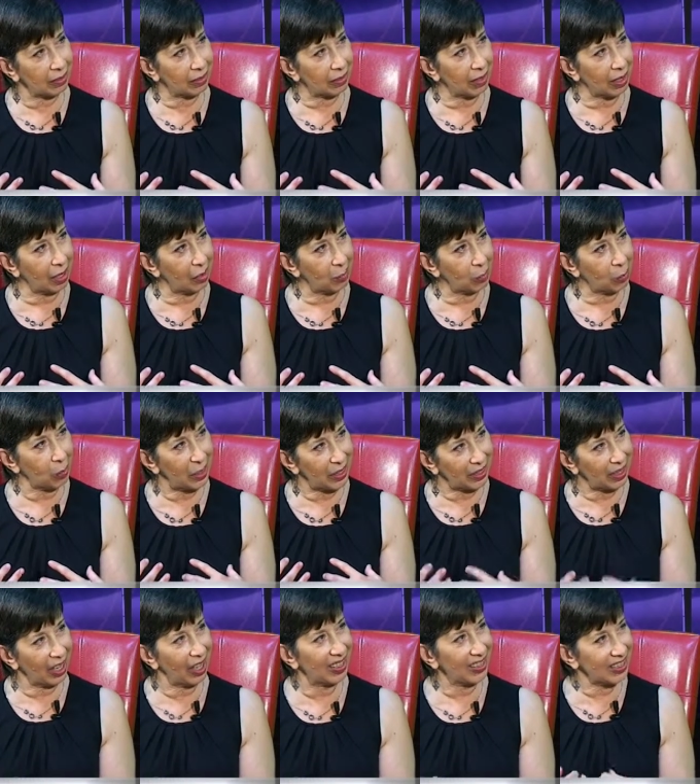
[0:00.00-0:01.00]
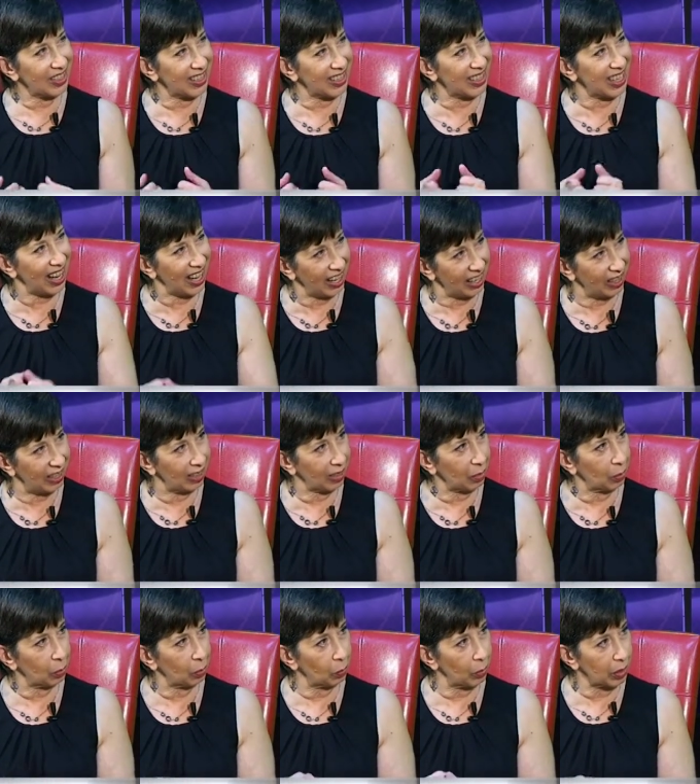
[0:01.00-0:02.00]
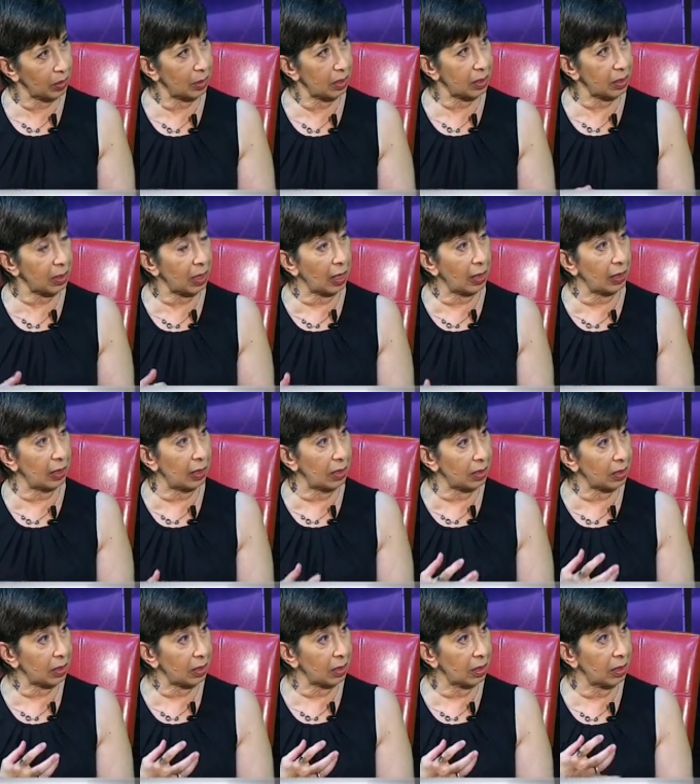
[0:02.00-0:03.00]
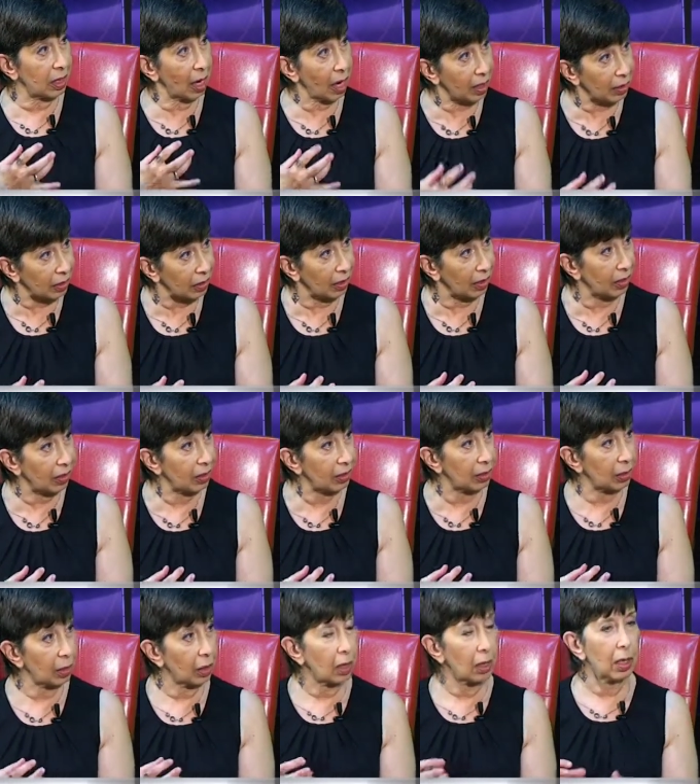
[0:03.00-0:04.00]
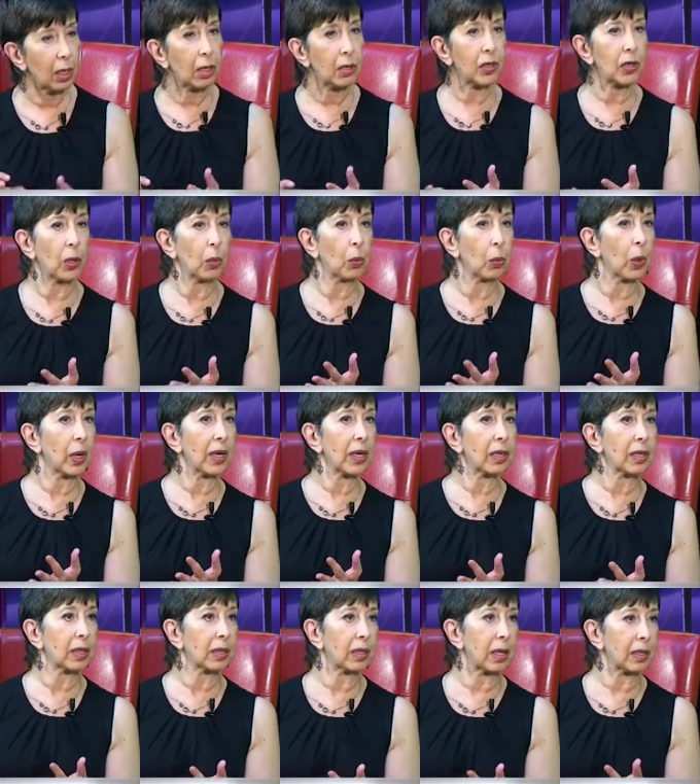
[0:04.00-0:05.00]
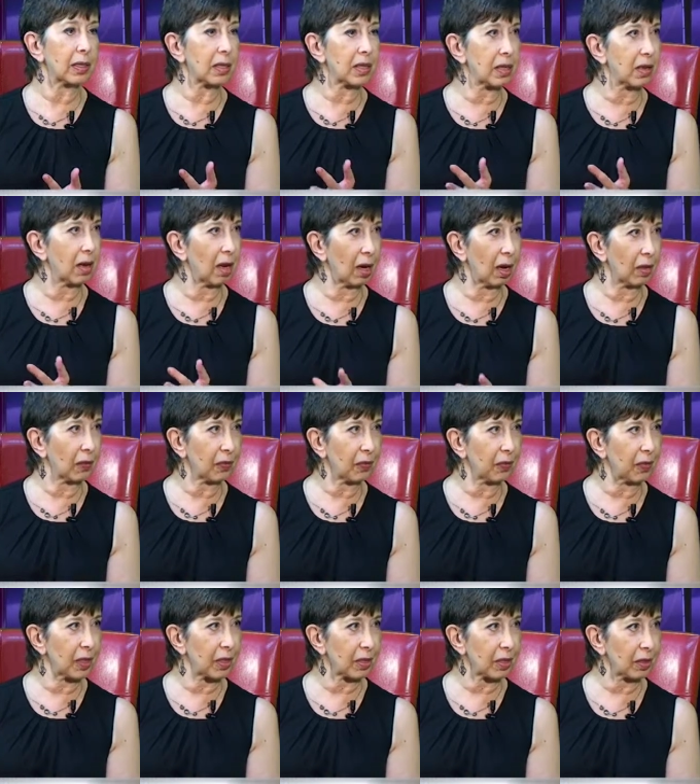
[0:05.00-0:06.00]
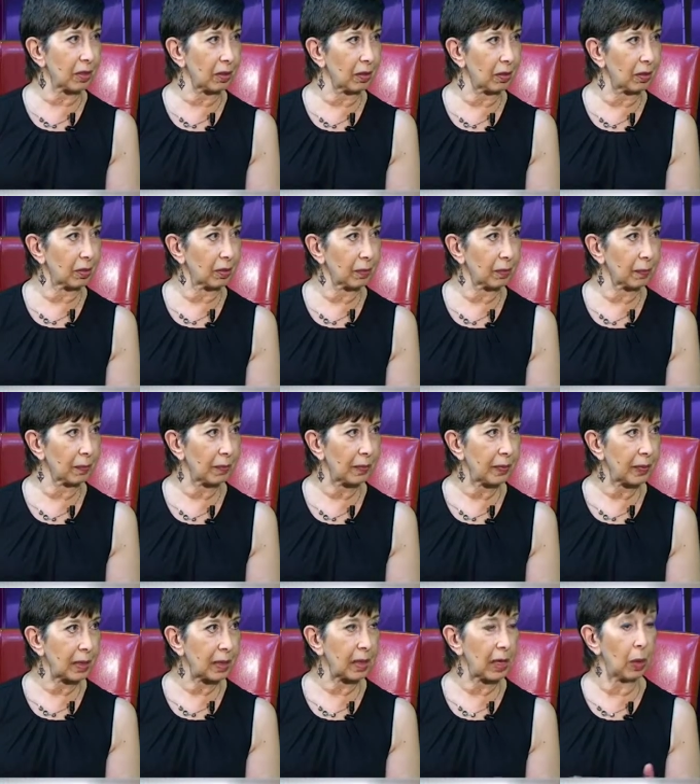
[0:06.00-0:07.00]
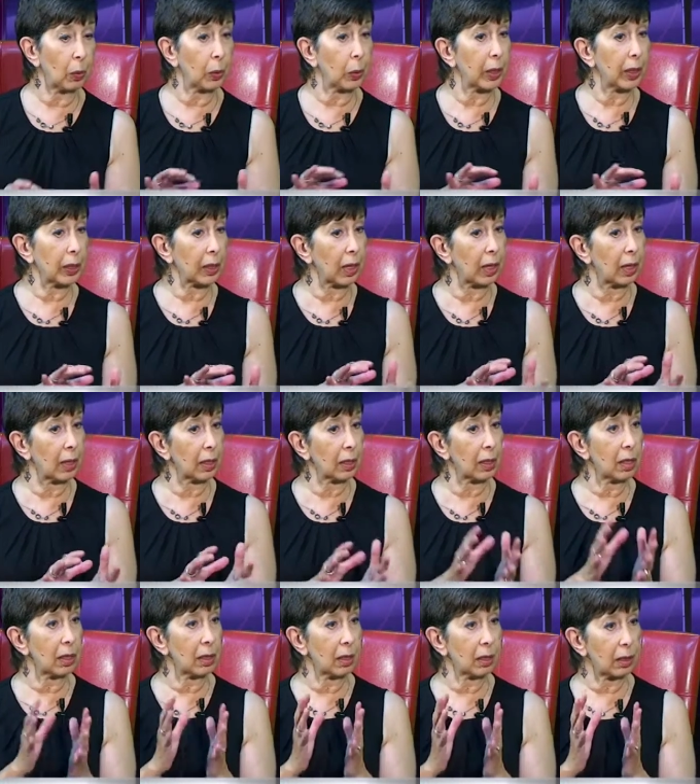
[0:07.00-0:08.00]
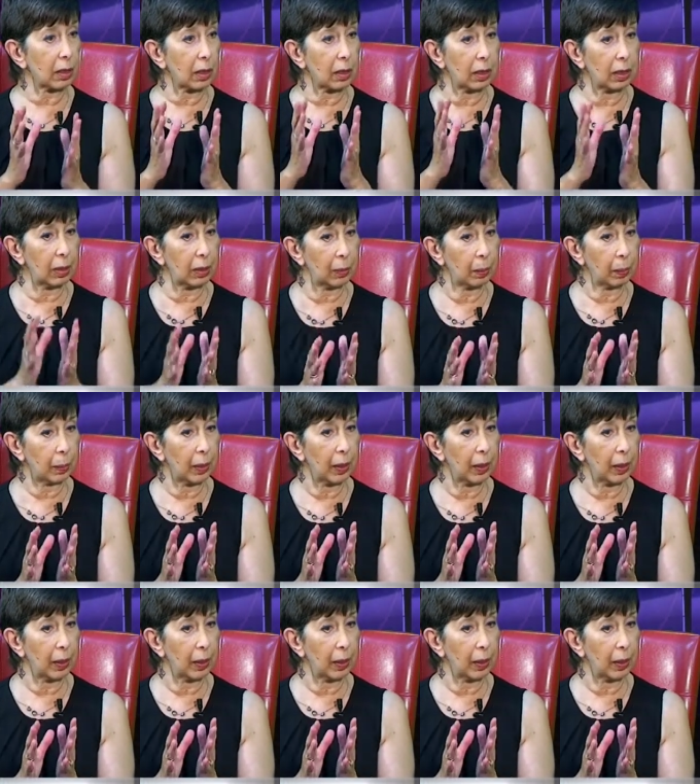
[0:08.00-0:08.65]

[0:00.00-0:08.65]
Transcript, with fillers: that we can take with us that is not gone? Mm-hmm. So, what is it that's not physical that we can keep